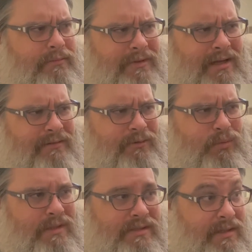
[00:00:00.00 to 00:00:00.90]
not even
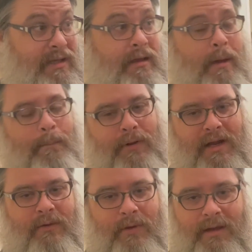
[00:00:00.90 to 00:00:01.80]
recently, but
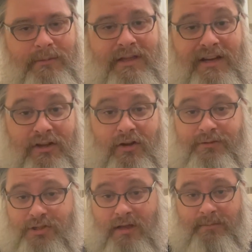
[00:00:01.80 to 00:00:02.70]
anyway, I'm getting
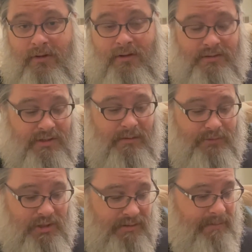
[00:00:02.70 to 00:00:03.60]
off
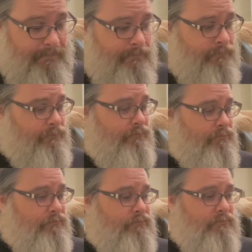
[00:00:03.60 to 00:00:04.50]
subject.
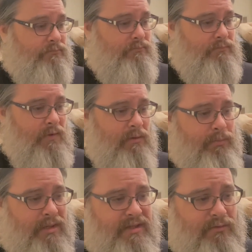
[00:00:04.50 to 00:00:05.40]

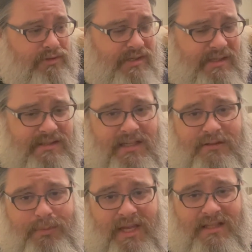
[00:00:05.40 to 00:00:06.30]
But there was like six
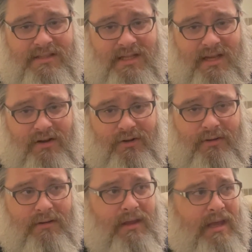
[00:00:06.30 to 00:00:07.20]
bands
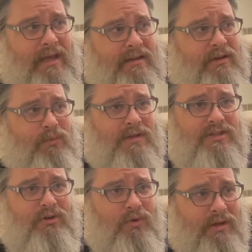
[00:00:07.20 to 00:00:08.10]
there, and there
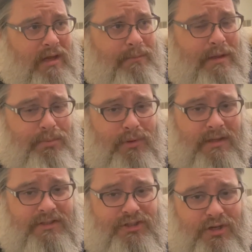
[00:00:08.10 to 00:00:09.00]
wasn't a whole lot of people at
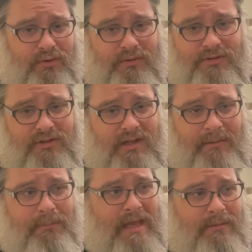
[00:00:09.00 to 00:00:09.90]
the show. It's only
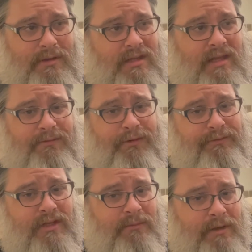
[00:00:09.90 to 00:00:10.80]
maybe like
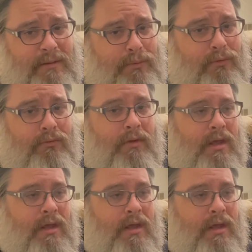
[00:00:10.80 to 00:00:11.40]
15 people,